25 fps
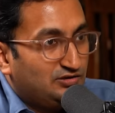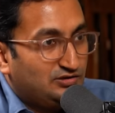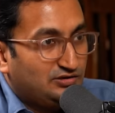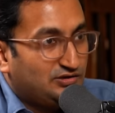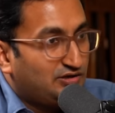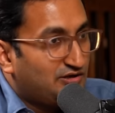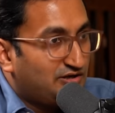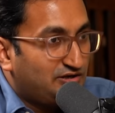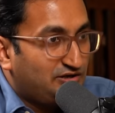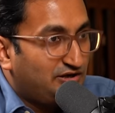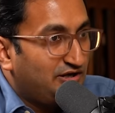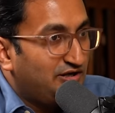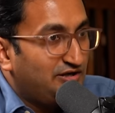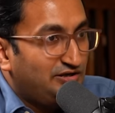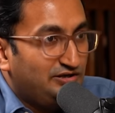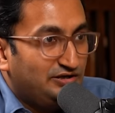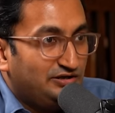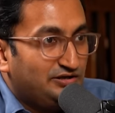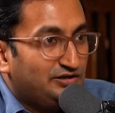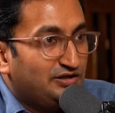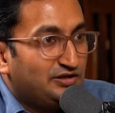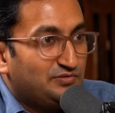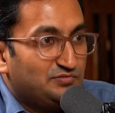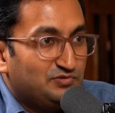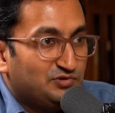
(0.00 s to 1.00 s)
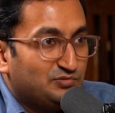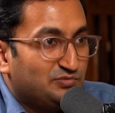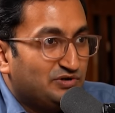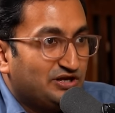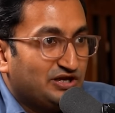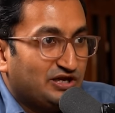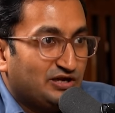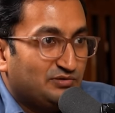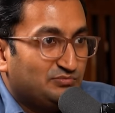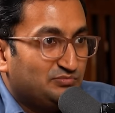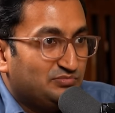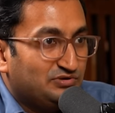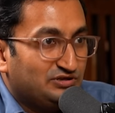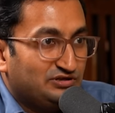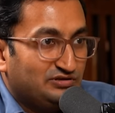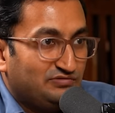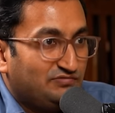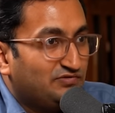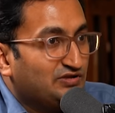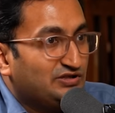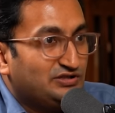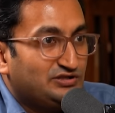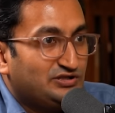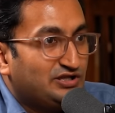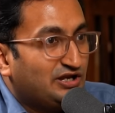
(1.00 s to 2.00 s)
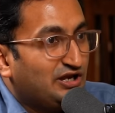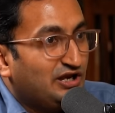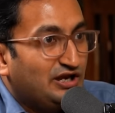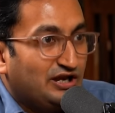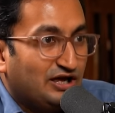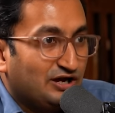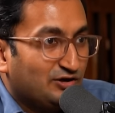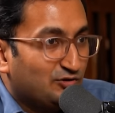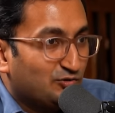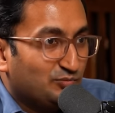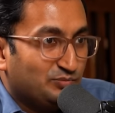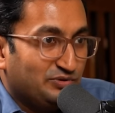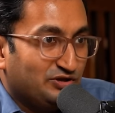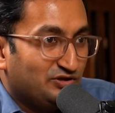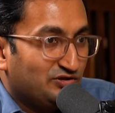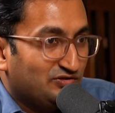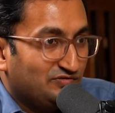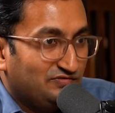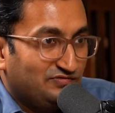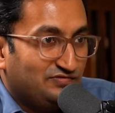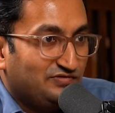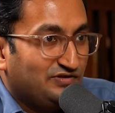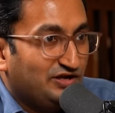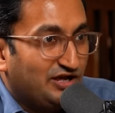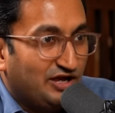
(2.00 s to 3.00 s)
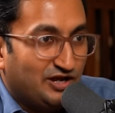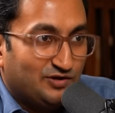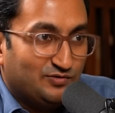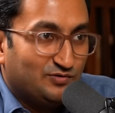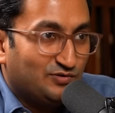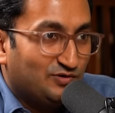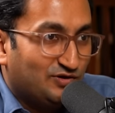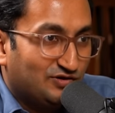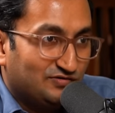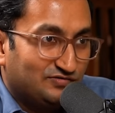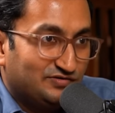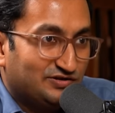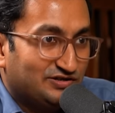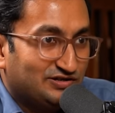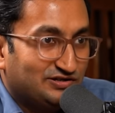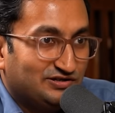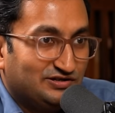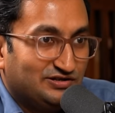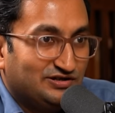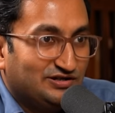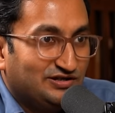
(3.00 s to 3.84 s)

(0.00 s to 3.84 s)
The TCS came to my campus with 3 lakh rupees of annual offer.